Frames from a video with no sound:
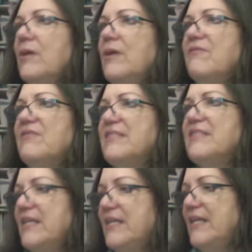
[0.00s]

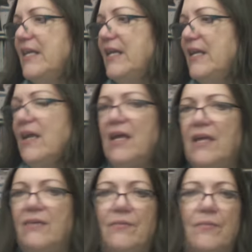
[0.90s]
vicinity.
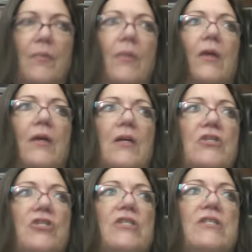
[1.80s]
And
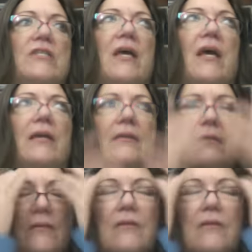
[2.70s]
she just had